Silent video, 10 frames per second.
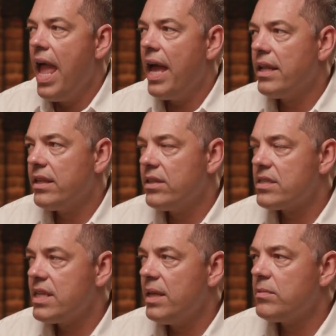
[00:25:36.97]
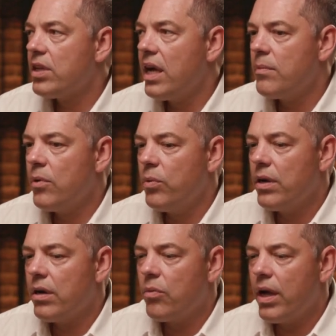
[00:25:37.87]
And at the same time, we
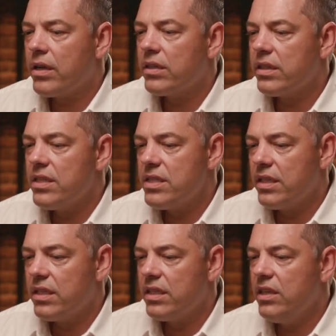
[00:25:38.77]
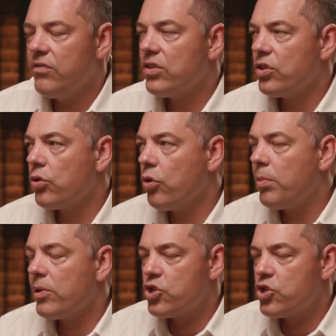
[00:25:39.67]
are recognizing that even the global